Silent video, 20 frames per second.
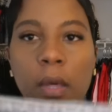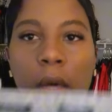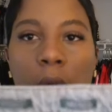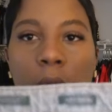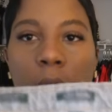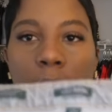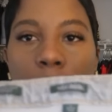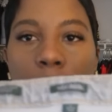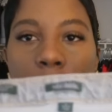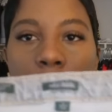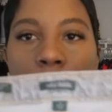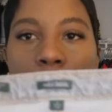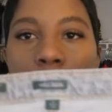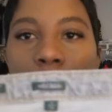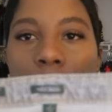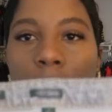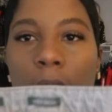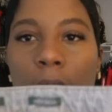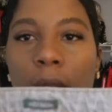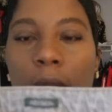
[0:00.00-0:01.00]
Um,
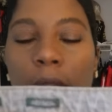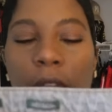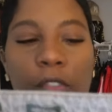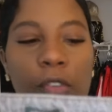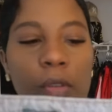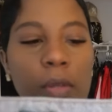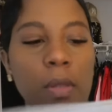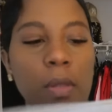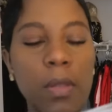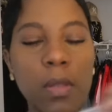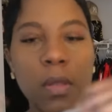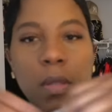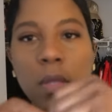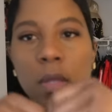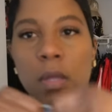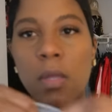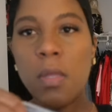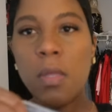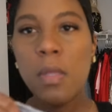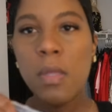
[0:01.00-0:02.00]
and then I just
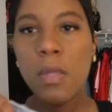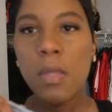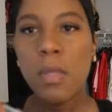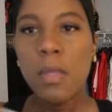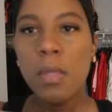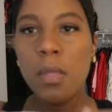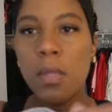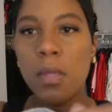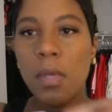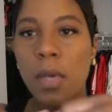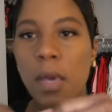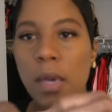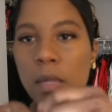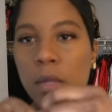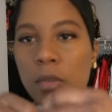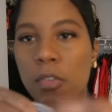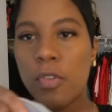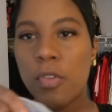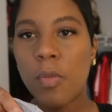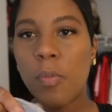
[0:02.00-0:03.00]
kind
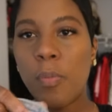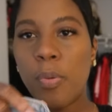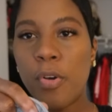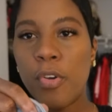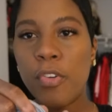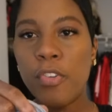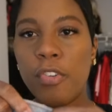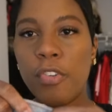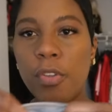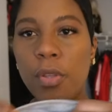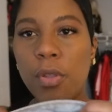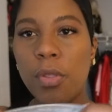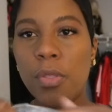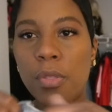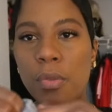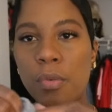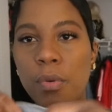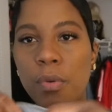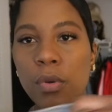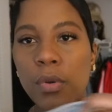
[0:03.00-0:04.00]
of just pushed it
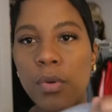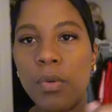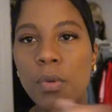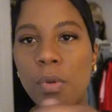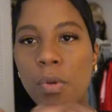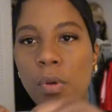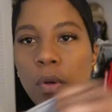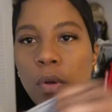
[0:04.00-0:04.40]
through